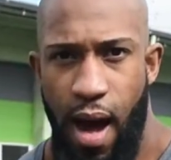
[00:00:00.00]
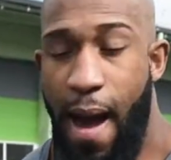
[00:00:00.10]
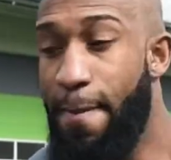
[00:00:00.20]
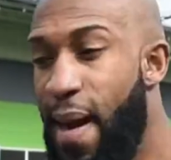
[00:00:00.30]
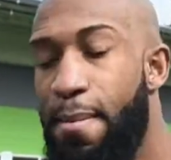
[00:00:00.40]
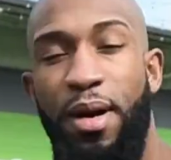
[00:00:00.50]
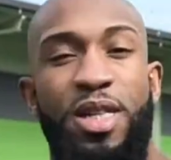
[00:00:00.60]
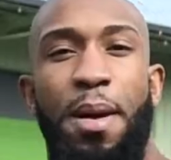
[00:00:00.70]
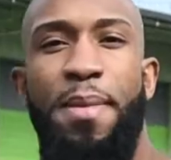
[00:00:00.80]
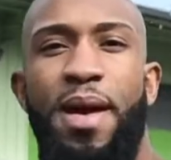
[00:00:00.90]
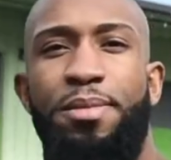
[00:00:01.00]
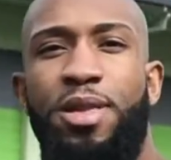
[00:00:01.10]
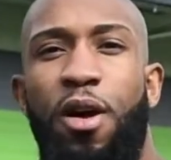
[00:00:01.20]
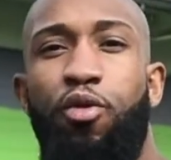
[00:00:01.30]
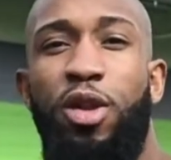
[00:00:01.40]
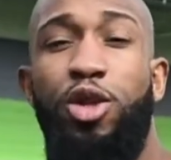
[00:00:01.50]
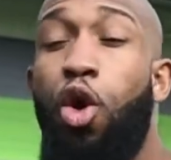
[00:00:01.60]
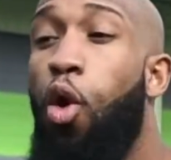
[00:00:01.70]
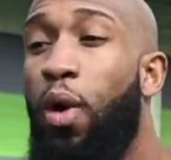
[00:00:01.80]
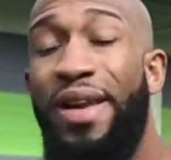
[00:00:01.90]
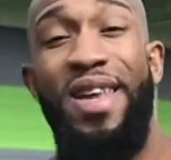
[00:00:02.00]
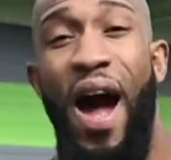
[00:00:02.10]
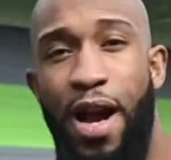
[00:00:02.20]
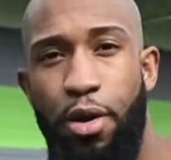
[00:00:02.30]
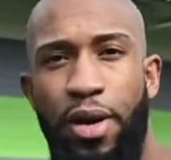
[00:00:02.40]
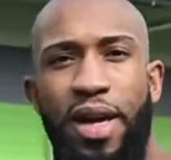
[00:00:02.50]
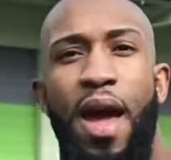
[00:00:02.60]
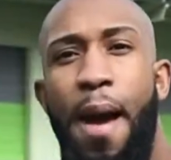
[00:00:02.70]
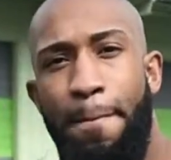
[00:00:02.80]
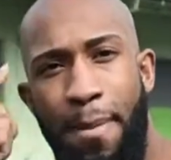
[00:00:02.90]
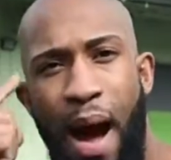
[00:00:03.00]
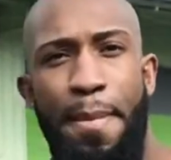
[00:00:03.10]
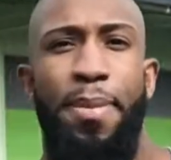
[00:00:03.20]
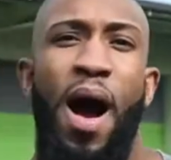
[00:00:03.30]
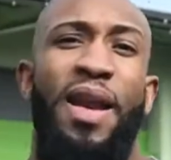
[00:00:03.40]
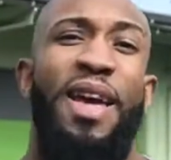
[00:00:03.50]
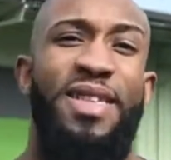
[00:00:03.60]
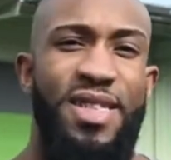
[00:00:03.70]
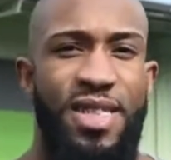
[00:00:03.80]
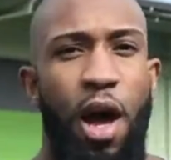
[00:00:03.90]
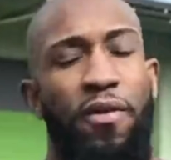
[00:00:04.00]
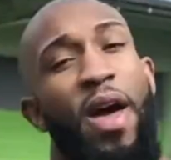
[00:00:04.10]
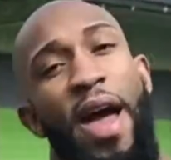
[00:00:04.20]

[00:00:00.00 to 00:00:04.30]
A man must commit himself with his whole entirety, mind, body, and self.